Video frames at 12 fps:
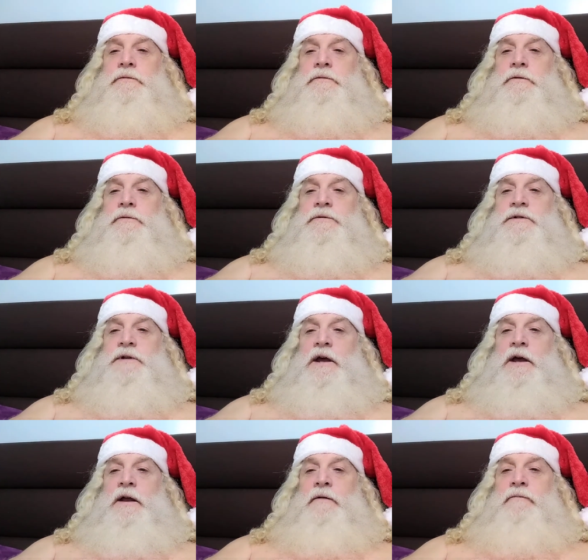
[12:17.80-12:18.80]
Do
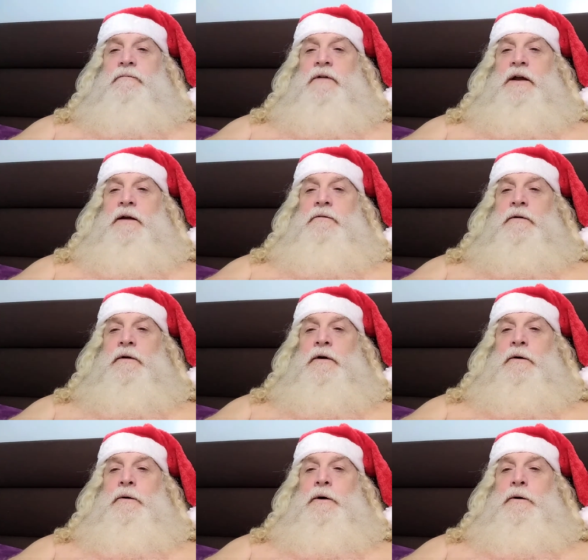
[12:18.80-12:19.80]
Santa a favor,
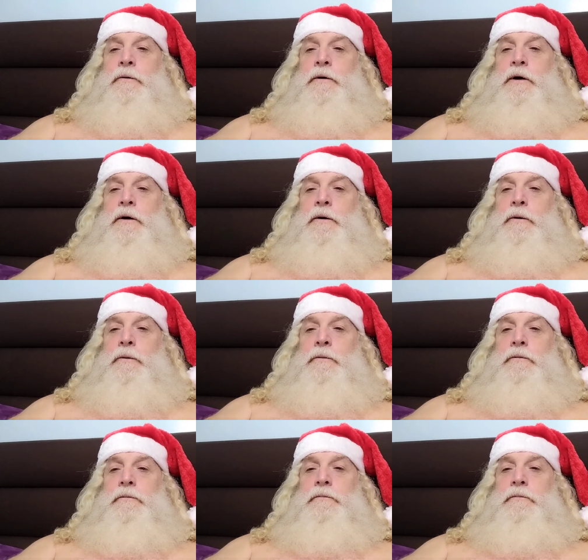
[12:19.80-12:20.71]
ho ho ho.